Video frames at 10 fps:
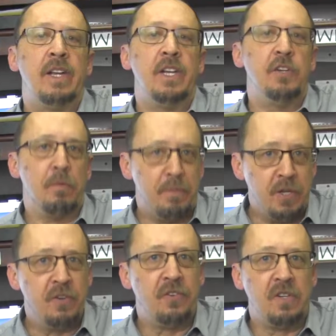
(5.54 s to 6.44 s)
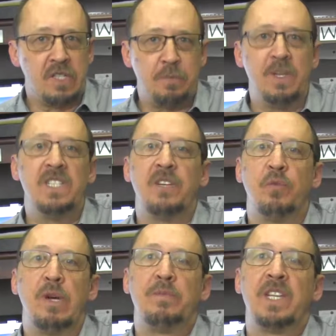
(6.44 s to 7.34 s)
And your beautiful, expensive
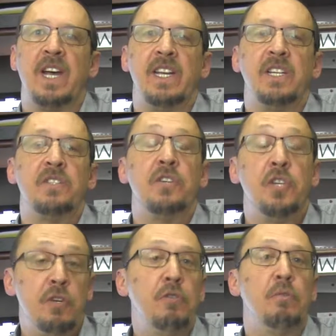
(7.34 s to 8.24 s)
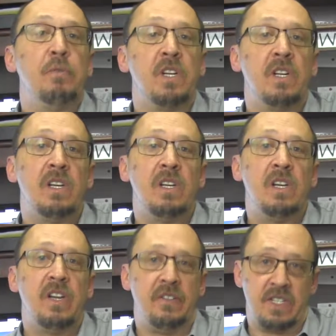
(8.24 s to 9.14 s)
website is doomed
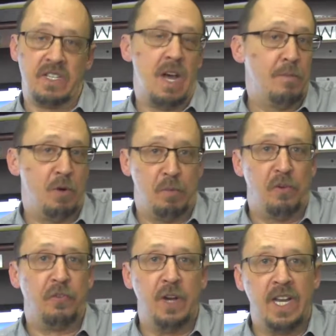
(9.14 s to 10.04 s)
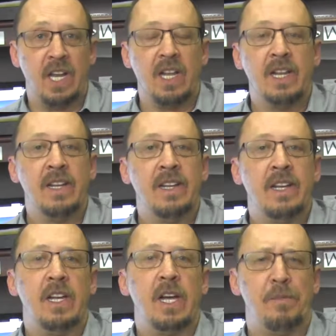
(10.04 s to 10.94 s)
if it's not mobile friendly.
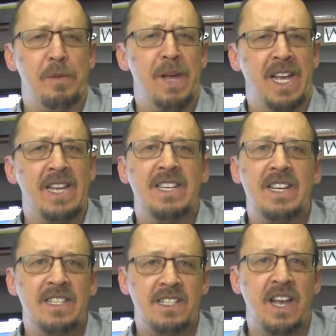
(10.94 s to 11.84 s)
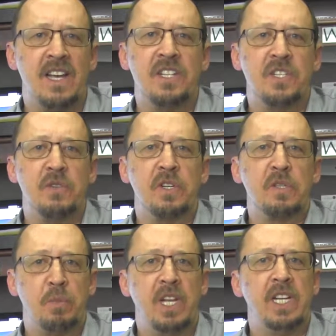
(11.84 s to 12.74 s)
I'll be back in 10 seconds to
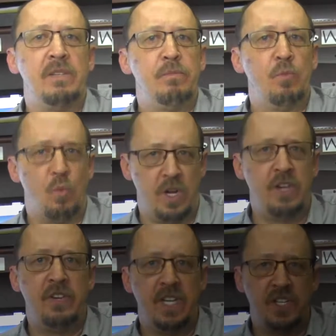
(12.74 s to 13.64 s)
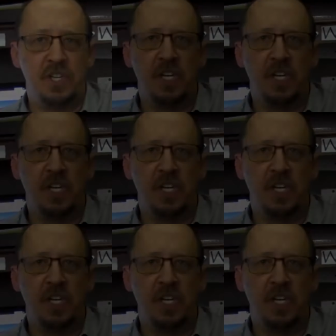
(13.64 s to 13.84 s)
explain what you need to